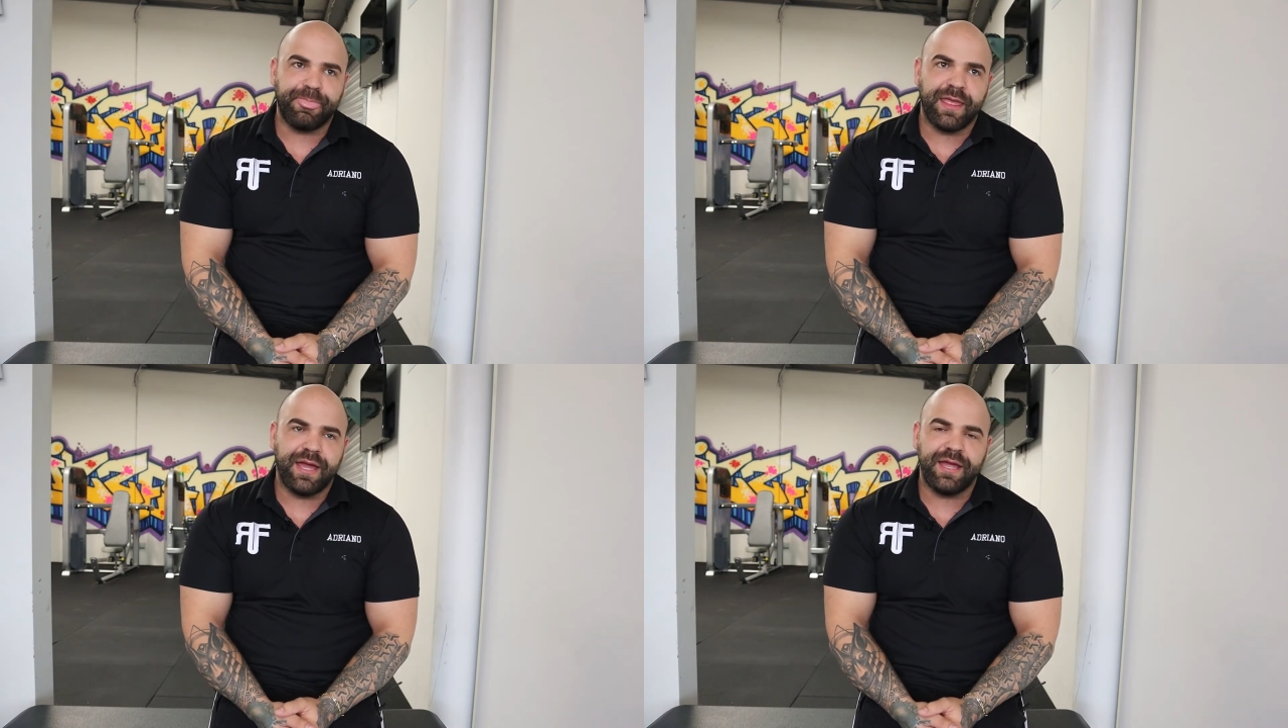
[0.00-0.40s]

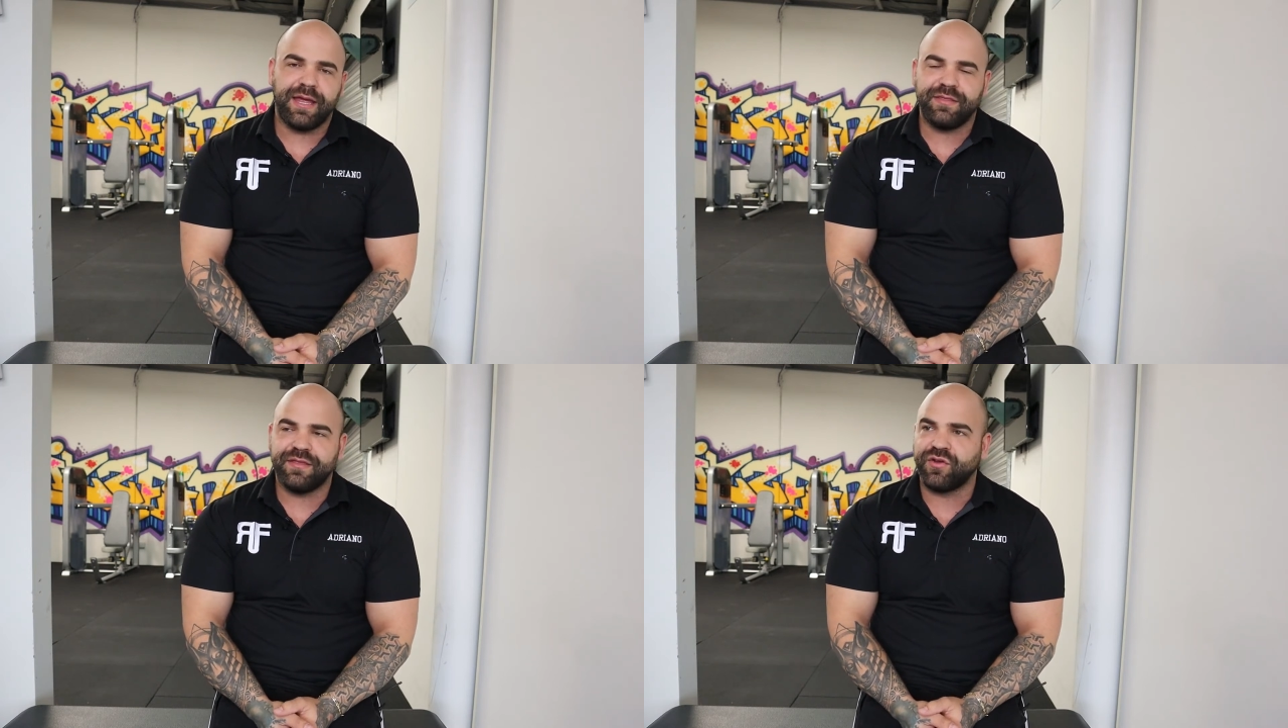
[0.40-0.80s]

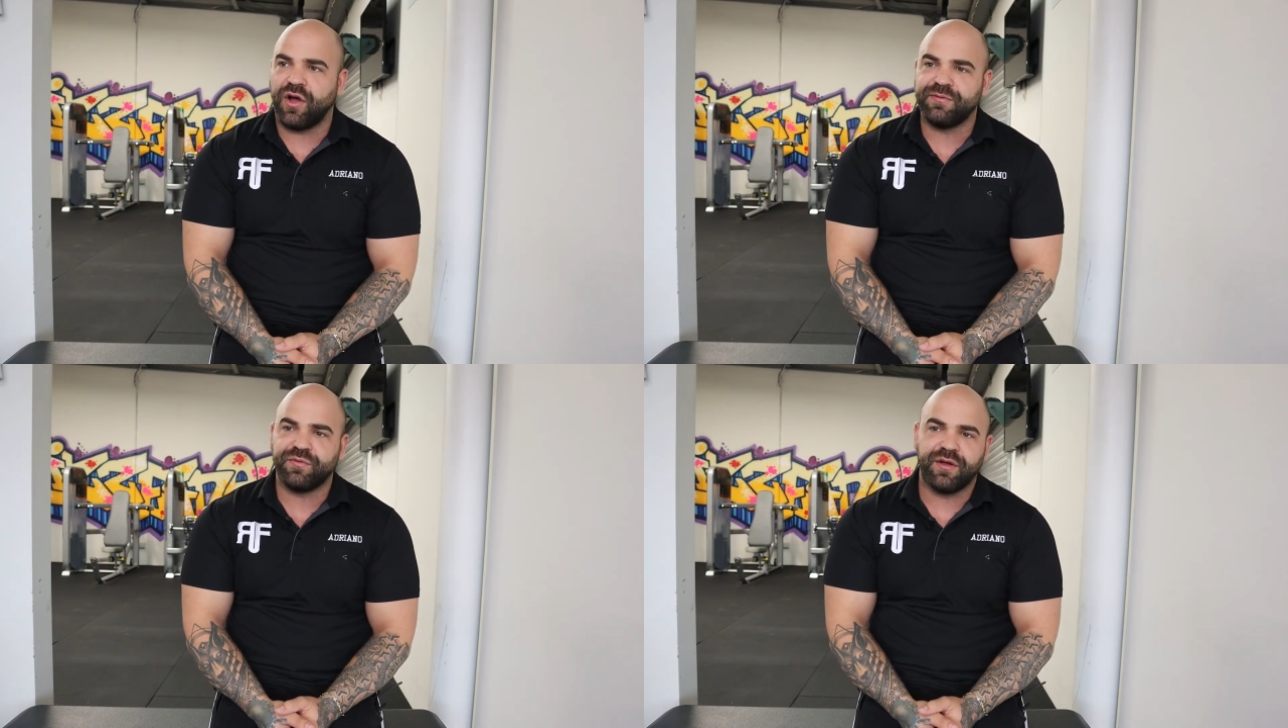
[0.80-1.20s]
and the
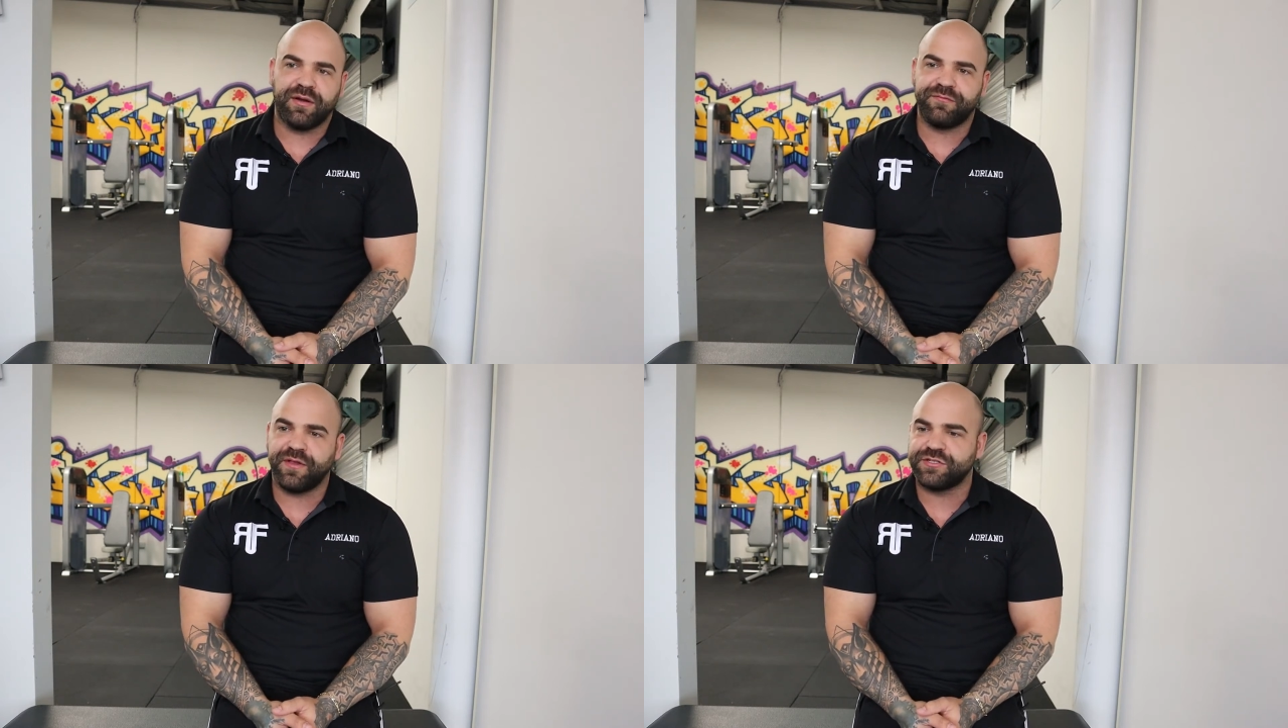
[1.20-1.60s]
times where
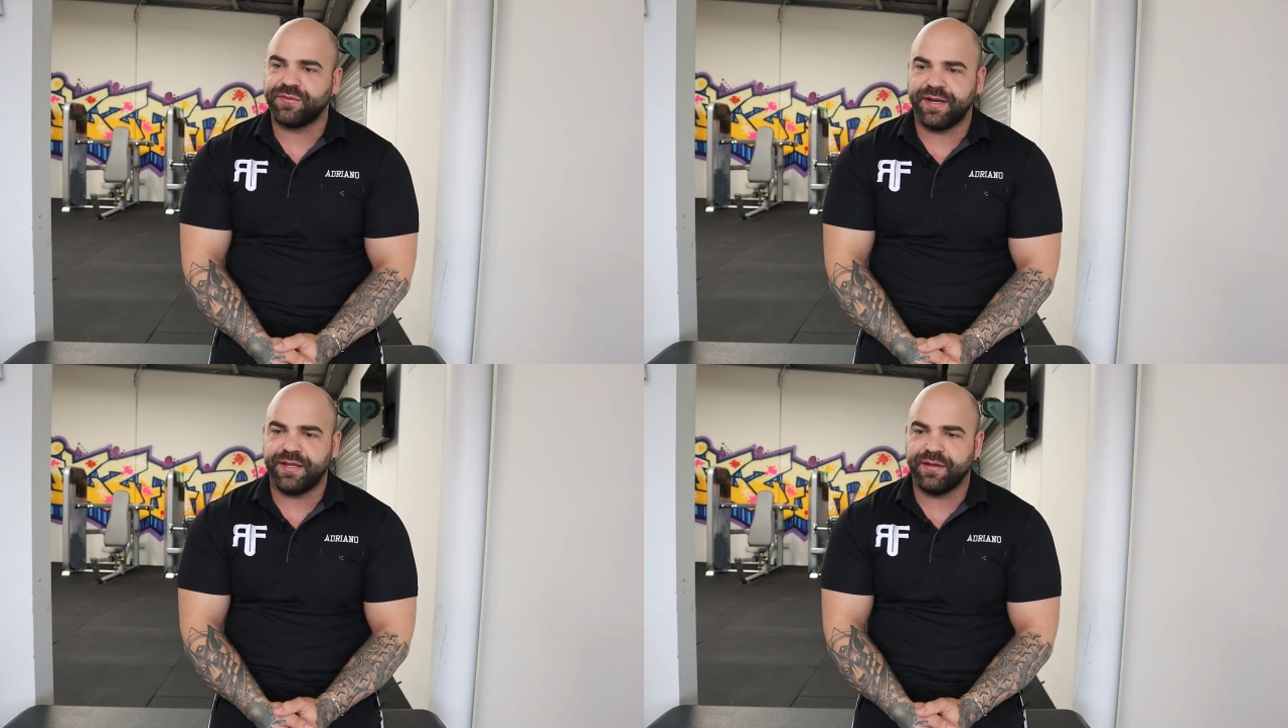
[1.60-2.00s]
I'm
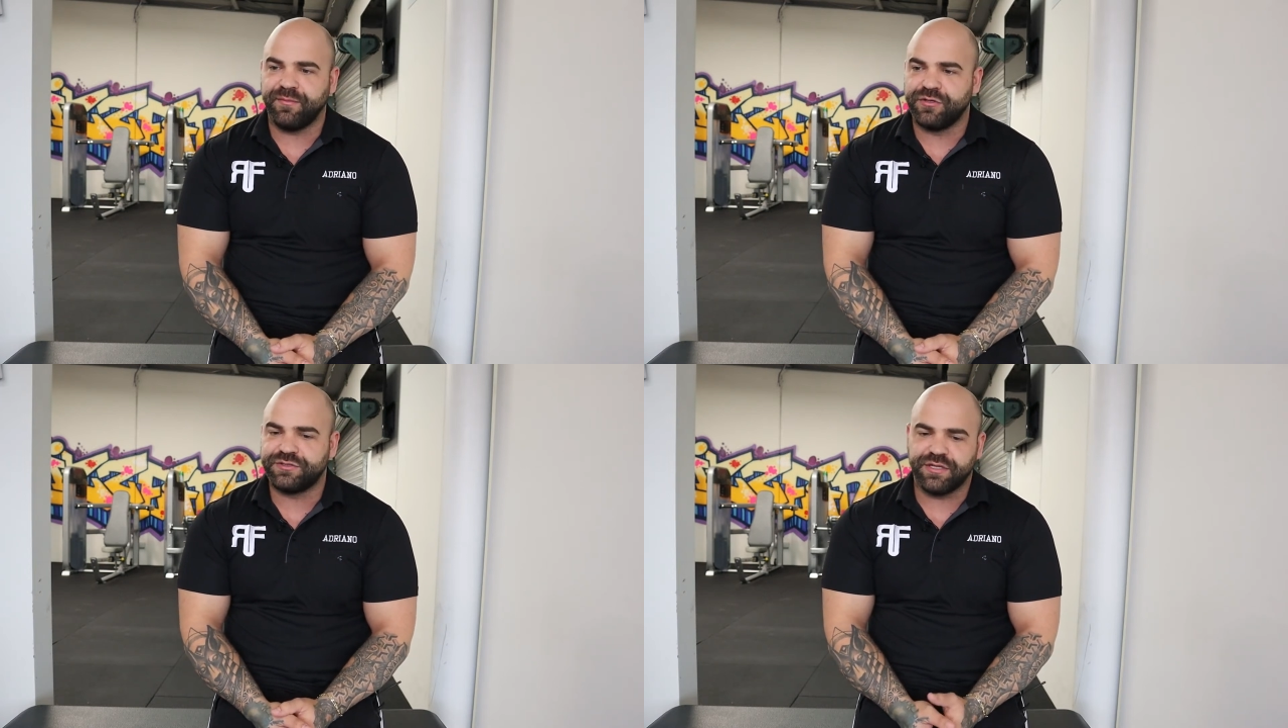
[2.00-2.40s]
fluctuating the most